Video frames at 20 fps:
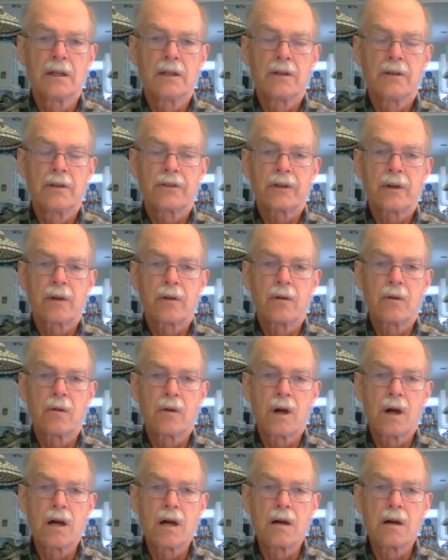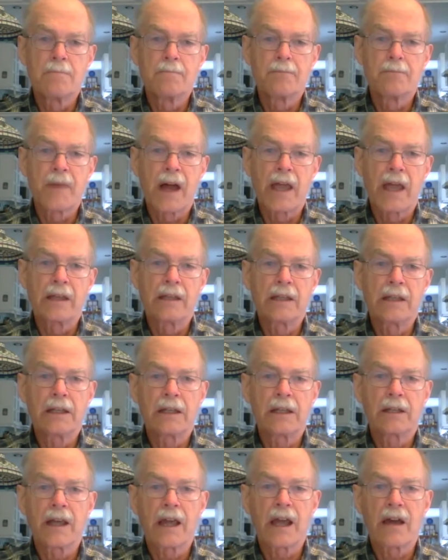So I
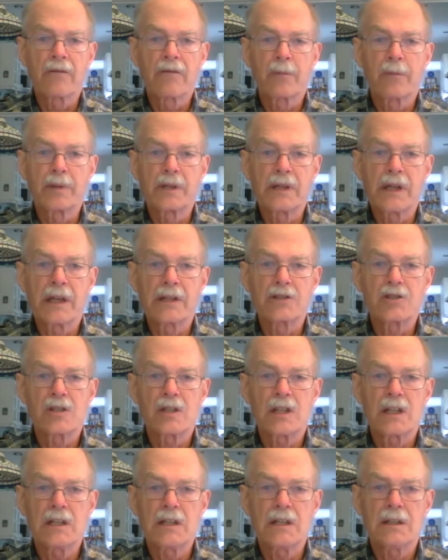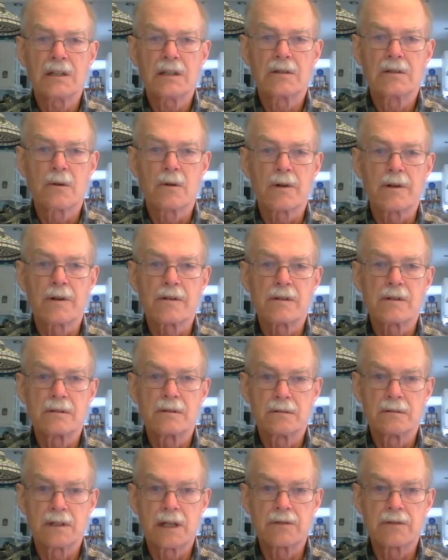needed to have a PhD in order
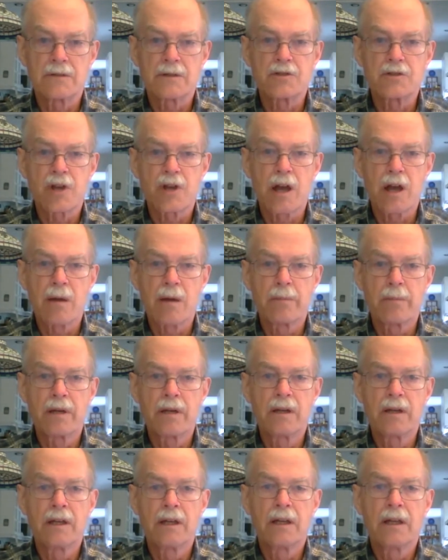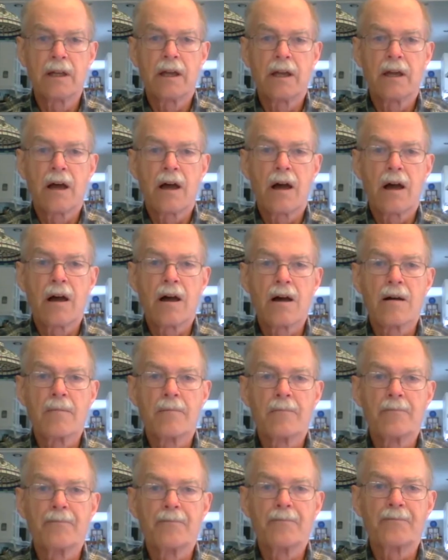to get the job.
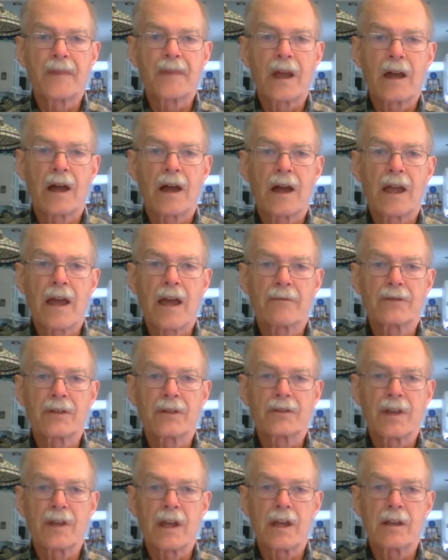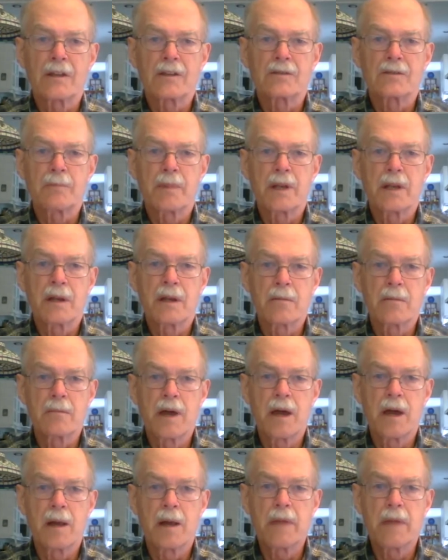I have to say it's been
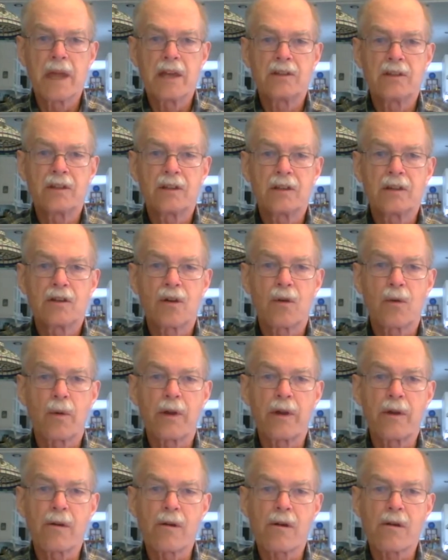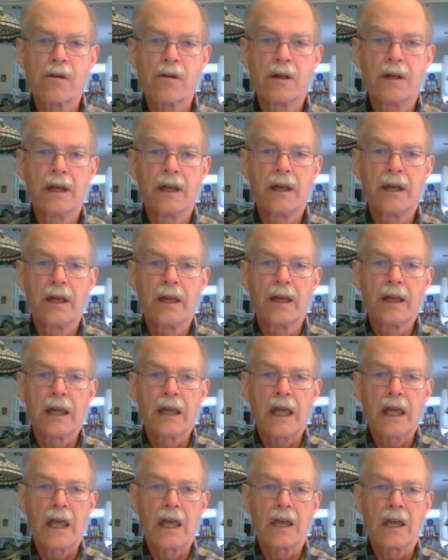an amazing career,
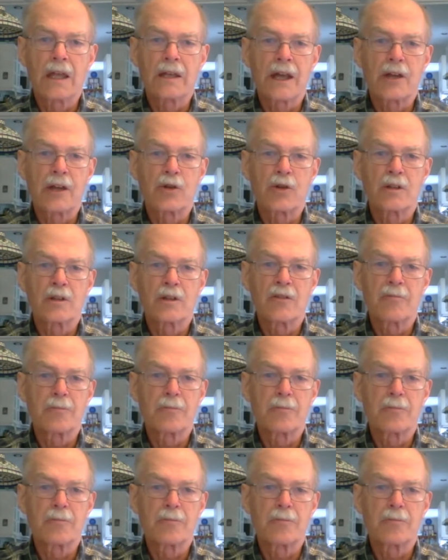and I couldn't have